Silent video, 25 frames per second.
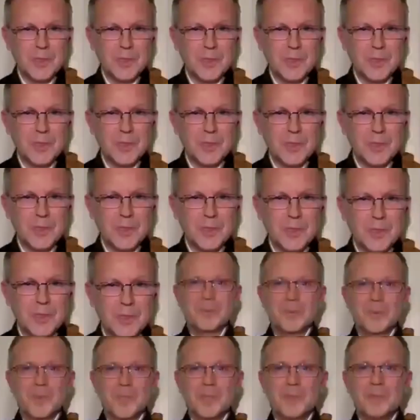being
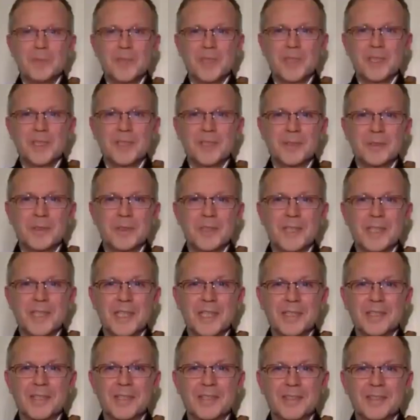with me here
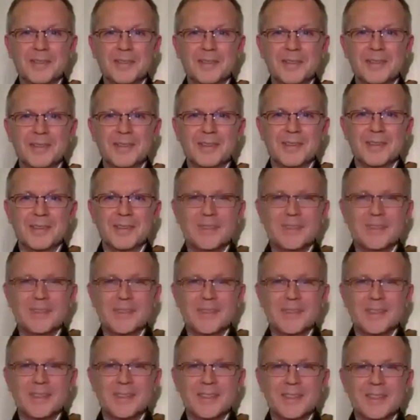today
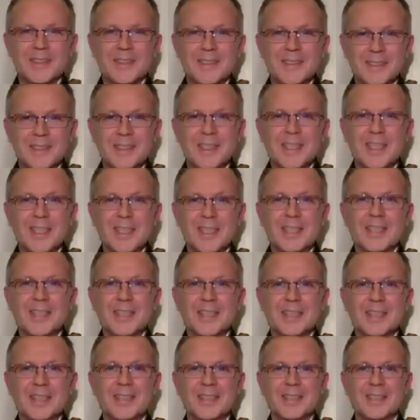
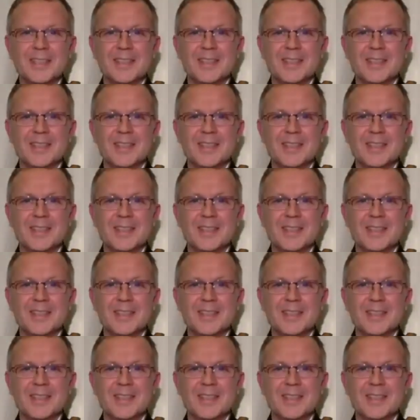yeah.